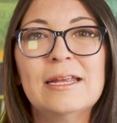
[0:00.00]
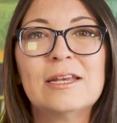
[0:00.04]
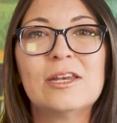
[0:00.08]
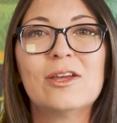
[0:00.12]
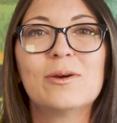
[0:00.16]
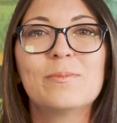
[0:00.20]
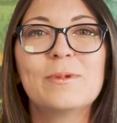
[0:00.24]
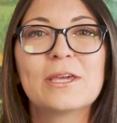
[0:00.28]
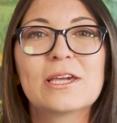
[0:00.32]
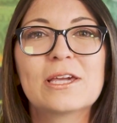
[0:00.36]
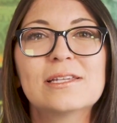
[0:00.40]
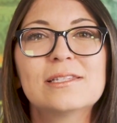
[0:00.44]

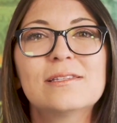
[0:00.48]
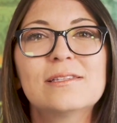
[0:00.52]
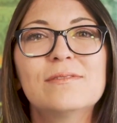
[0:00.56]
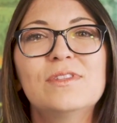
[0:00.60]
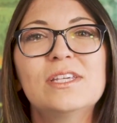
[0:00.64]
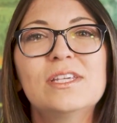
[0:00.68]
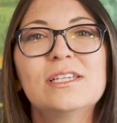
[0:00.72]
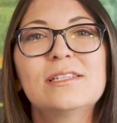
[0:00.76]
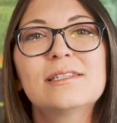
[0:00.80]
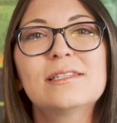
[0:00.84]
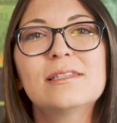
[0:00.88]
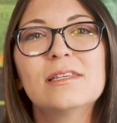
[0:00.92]
Now, because
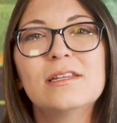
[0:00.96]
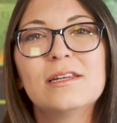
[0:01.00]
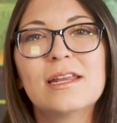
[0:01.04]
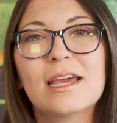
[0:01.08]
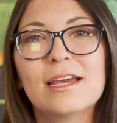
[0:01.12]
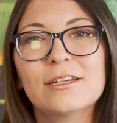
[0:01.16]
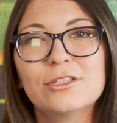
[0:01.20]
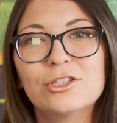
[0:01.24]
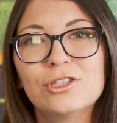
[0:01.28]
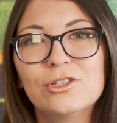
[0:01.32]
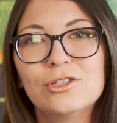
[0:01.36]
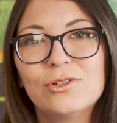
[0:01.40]
of this, the
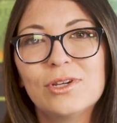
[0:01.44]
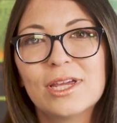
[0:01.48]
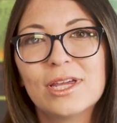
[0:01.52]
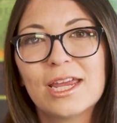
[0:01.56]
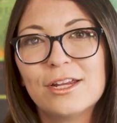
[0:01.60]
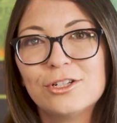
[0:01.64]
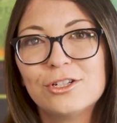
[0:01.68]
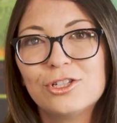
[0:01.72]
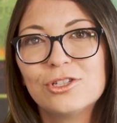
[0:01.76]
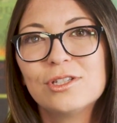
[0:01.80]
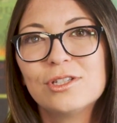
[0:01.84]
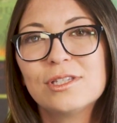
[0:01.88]
national
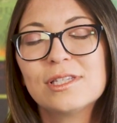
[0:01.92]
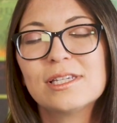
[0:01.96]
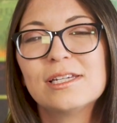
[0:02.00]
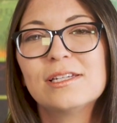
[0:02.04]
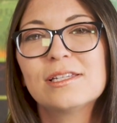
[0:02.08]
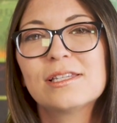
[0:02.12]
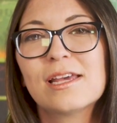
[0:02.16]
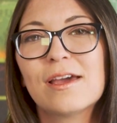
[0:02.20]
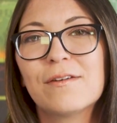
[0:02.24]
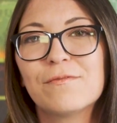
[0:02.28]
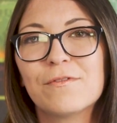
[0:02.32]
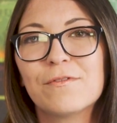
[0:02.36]

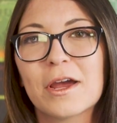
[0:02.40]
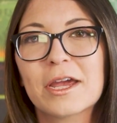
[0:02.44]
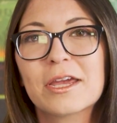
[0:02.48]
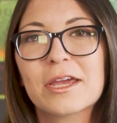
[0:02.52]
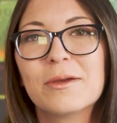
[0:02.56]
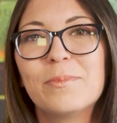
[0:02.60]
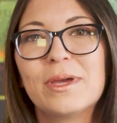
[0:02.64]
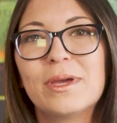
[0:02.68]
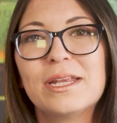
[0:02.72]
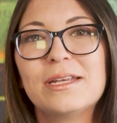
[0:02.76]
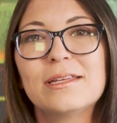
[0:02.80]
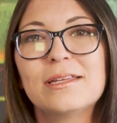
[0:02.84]
agencies have
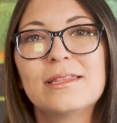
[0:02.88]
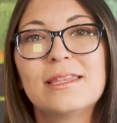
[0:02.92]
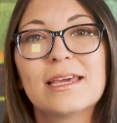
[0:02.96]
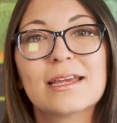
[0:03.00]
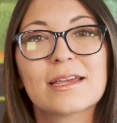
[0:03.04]
recommended